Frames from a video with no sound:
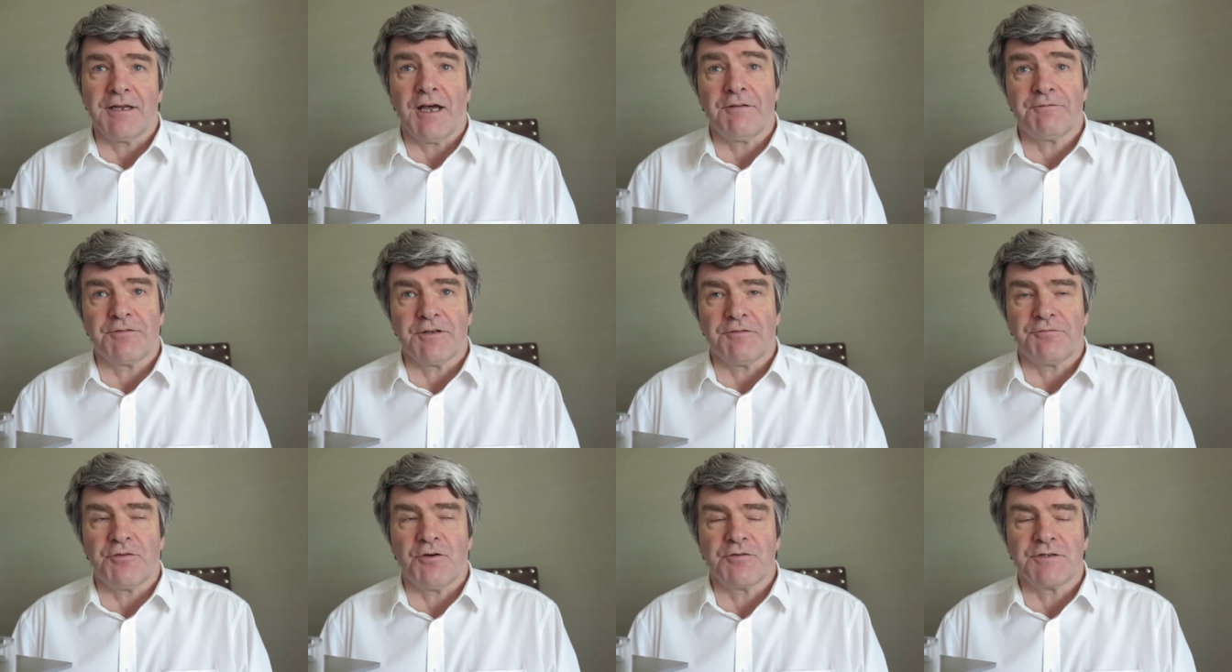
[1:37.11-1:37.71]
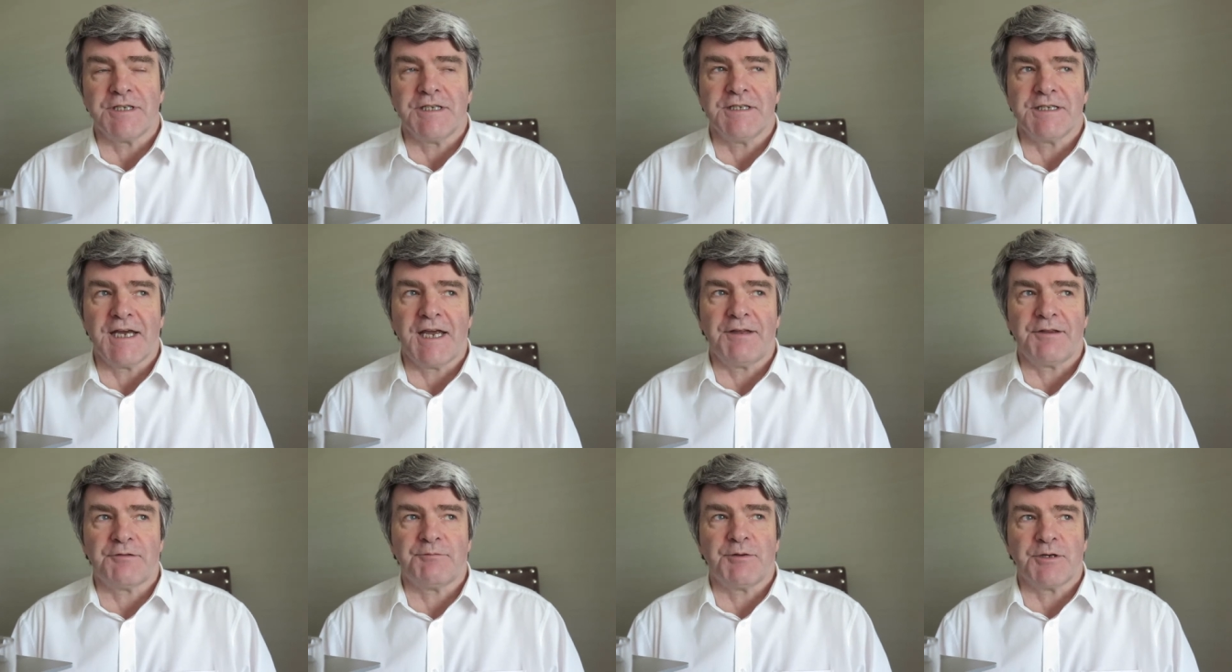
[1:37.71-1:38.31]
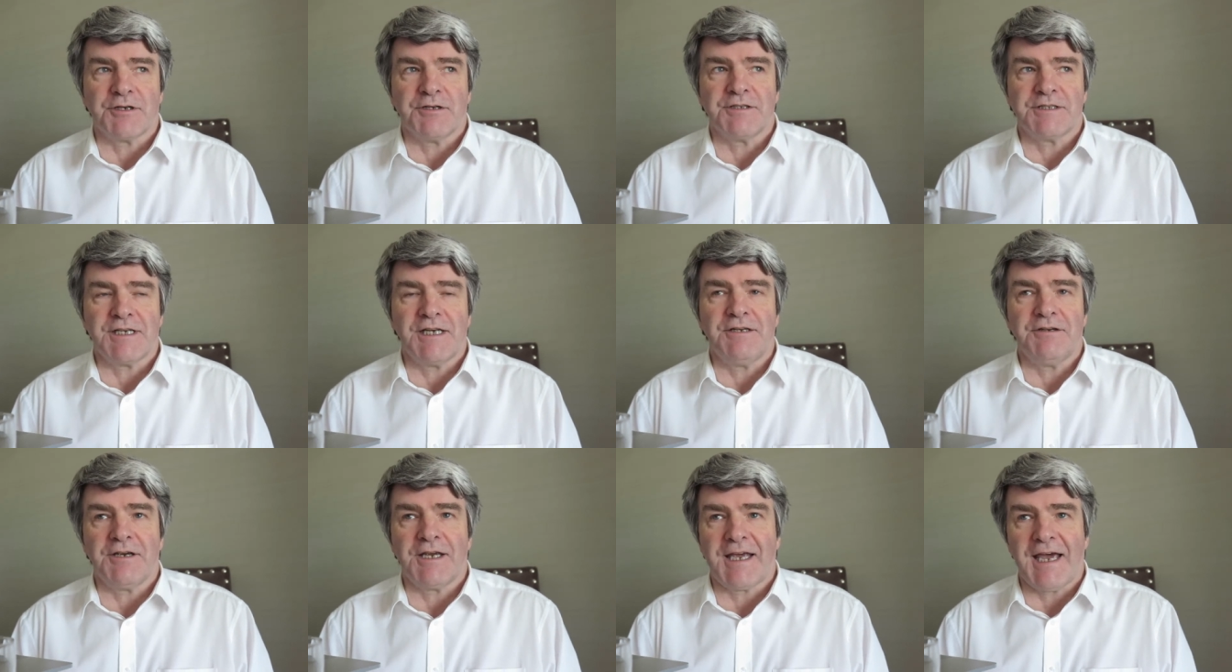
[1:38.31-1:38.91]
not for the 14 days, but
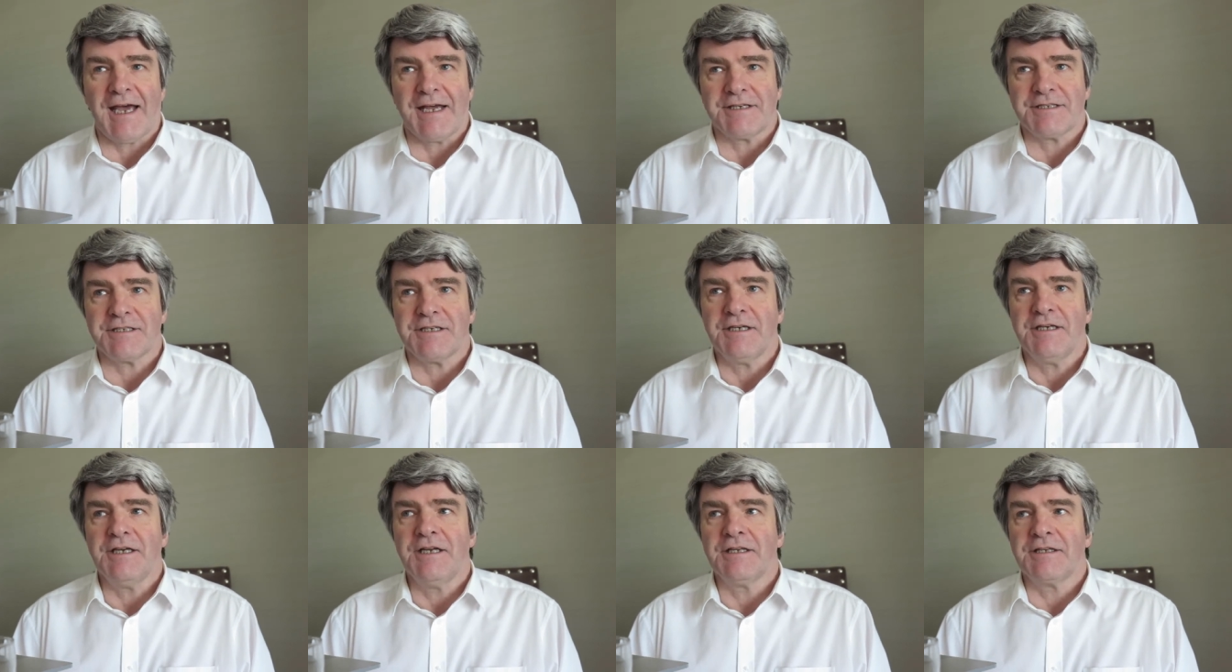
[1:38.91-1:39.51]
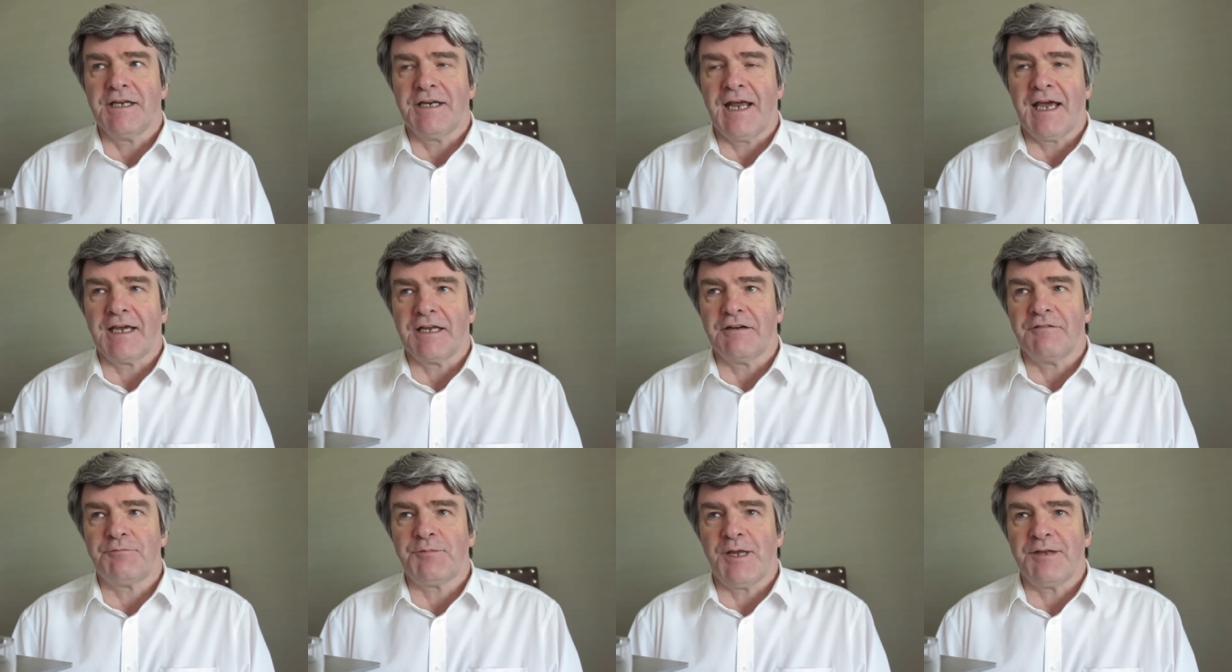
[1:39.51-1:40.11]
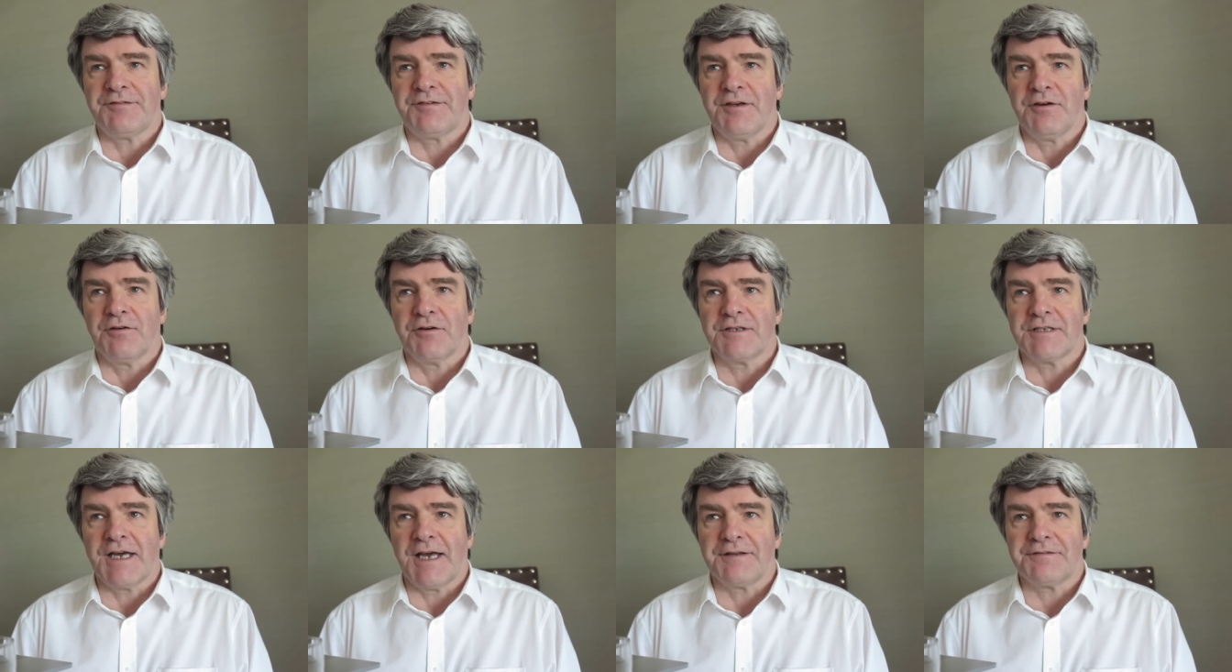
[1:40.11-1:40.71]
until you get the negative
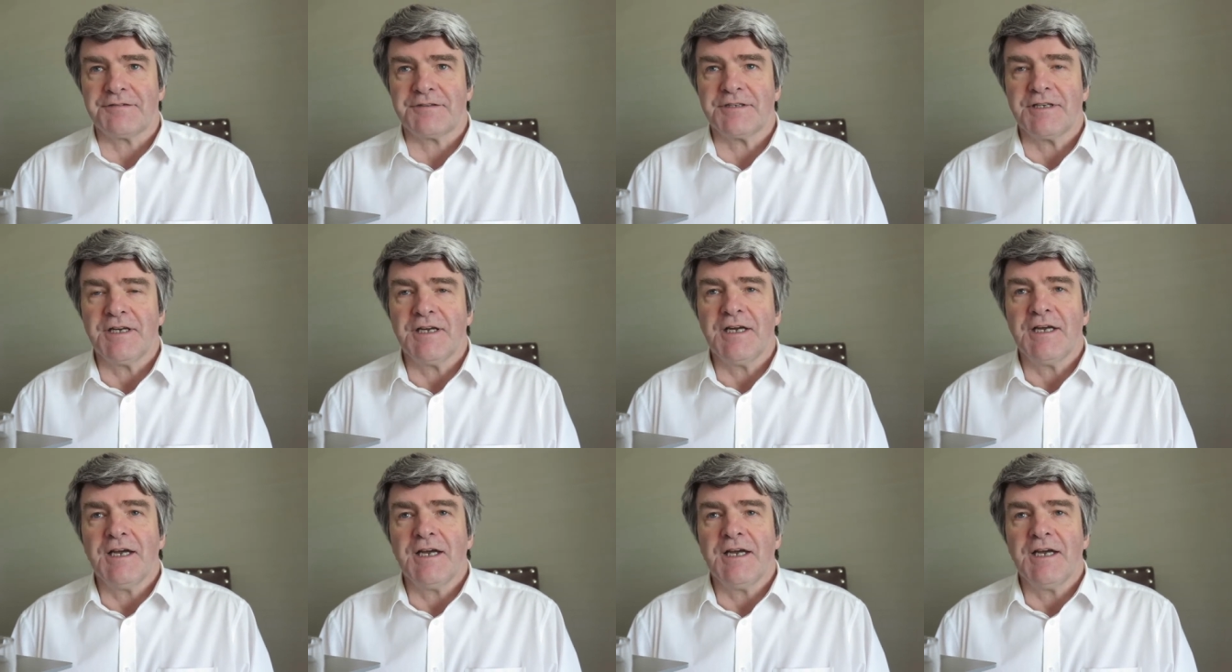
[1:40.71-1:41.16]
PCR test.